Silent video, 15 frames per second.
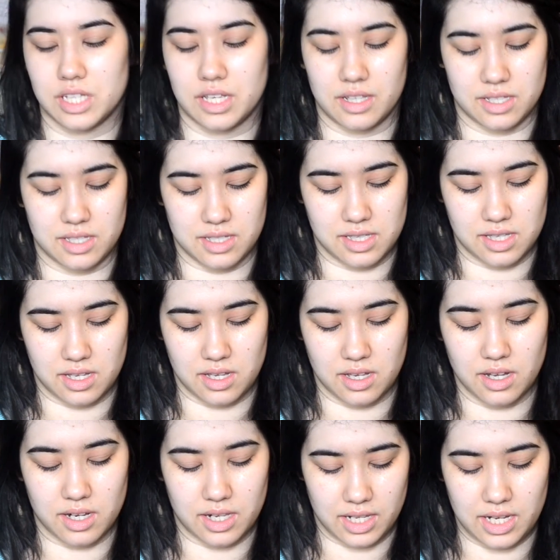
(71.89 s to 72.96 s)
This is the
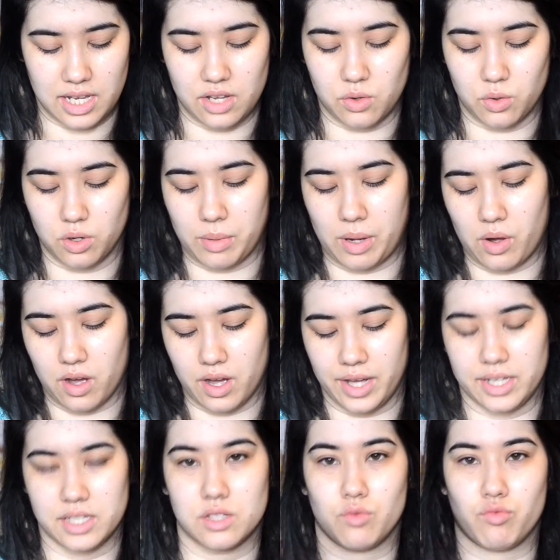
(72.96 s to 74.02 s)
Clinique All About Eyes
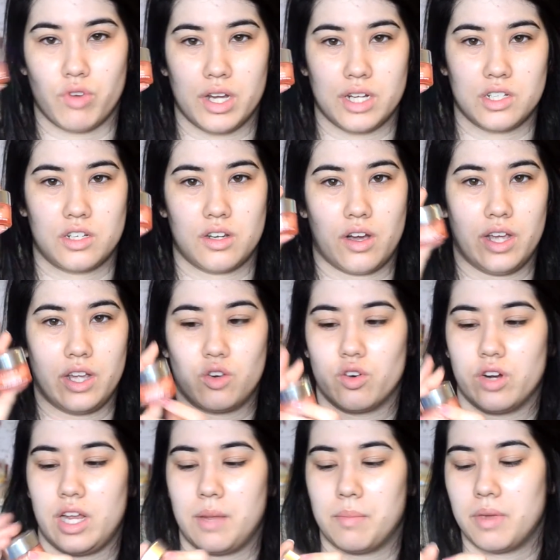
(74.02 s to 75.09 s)
Rich Eye
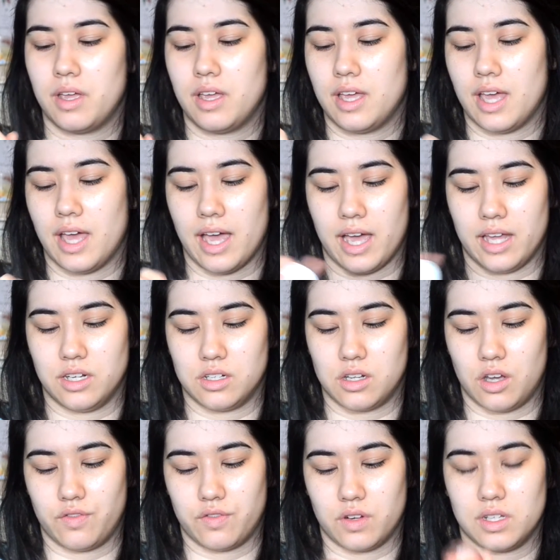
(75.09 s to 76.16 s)
Cream, and
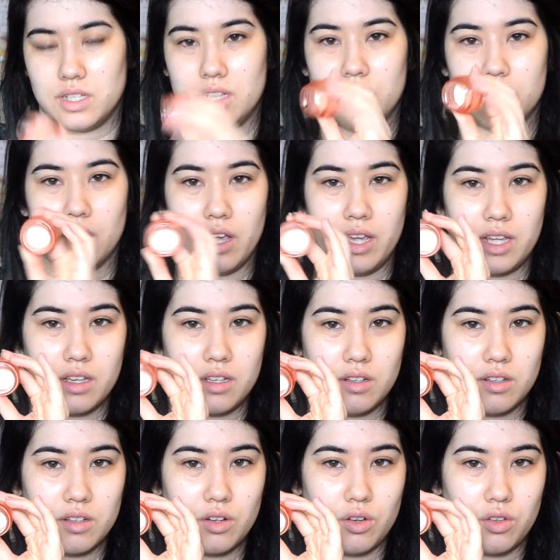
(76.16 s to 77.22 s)
I've like
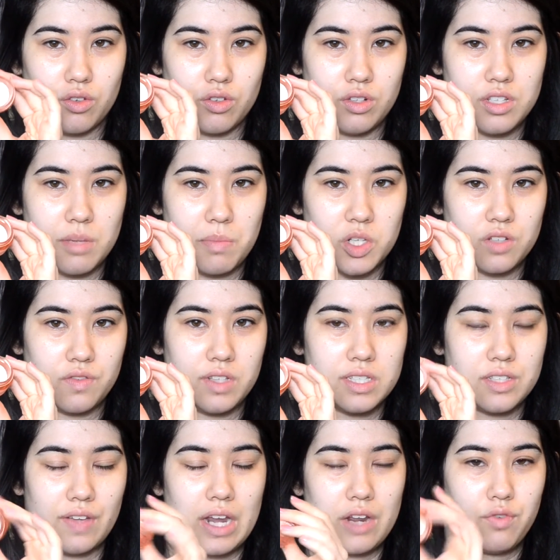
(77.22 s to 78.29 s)
gone through so much of this. I've
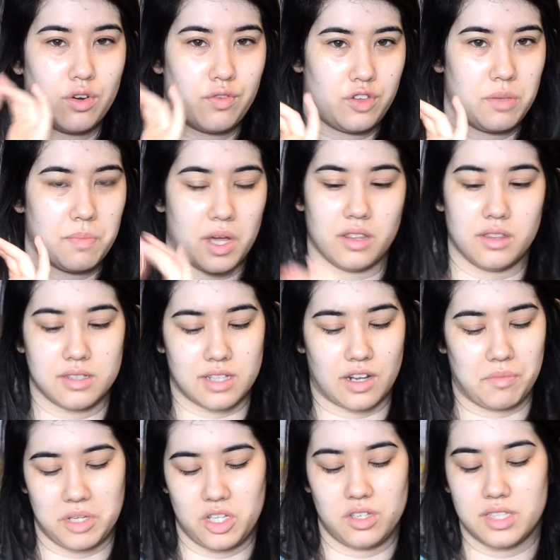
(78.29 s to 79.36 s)
had it for a few months and I've
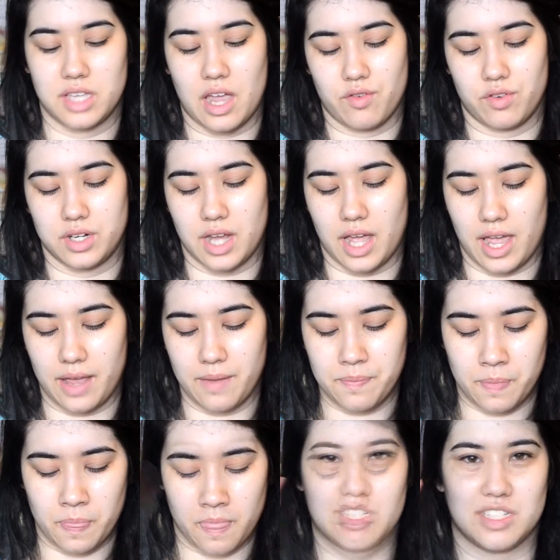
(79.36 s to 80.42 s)
been using it every day.
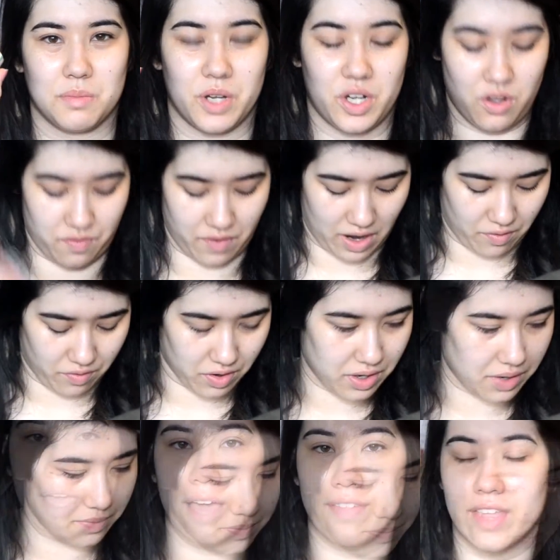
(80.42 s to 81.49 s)
This is my new favourite.
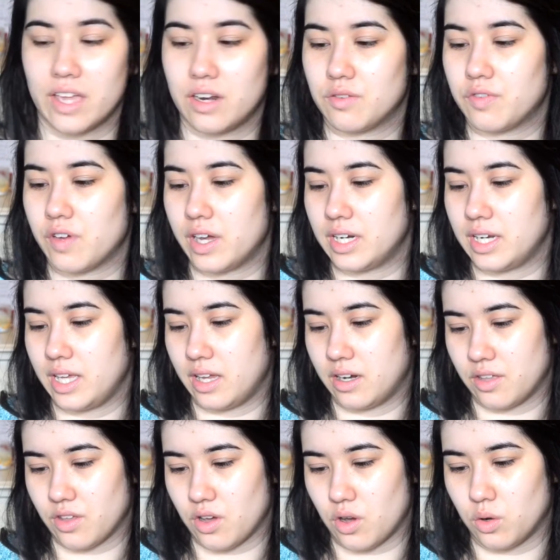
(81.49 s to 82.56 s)
And then finally
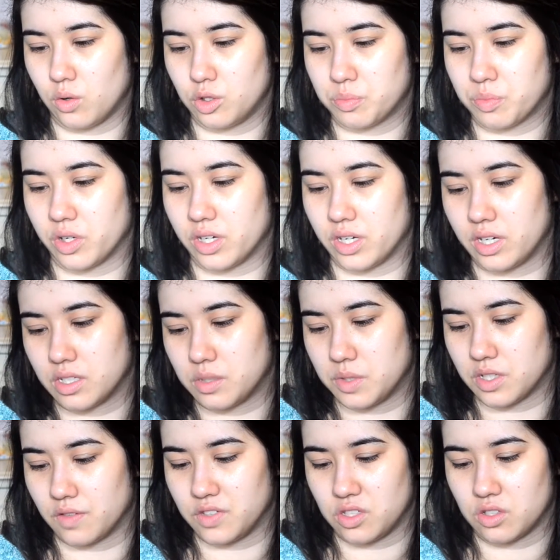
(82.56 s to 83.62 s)
another old product which
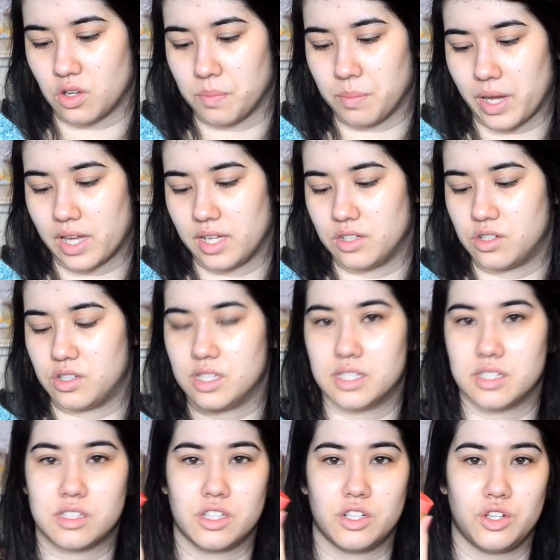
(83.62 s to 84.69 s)
I've just gotten back into. This is
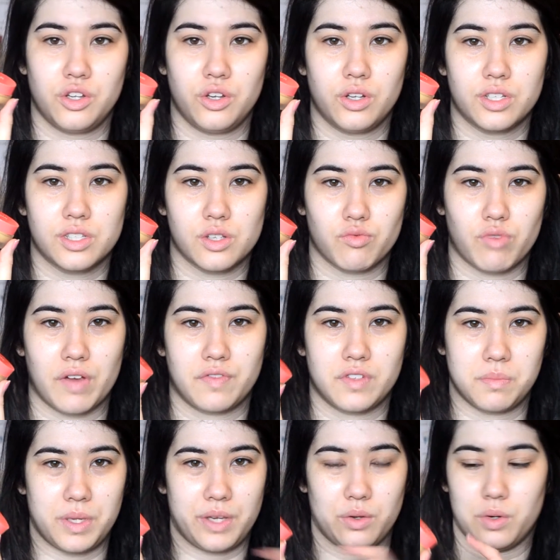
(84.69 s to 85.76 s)
the Nuxe Rev de
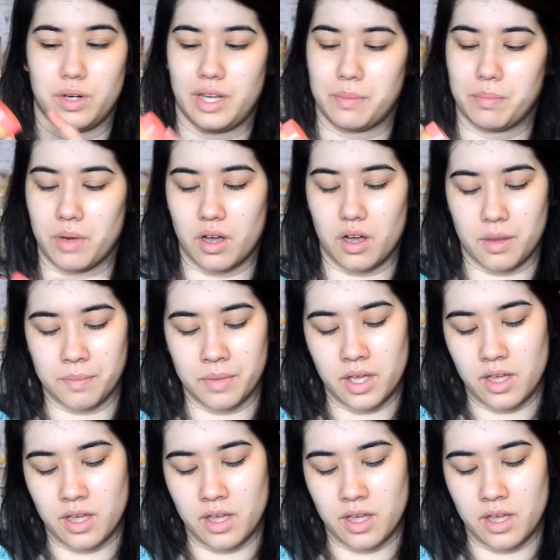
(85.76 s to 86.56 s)
Mille Lip Balm.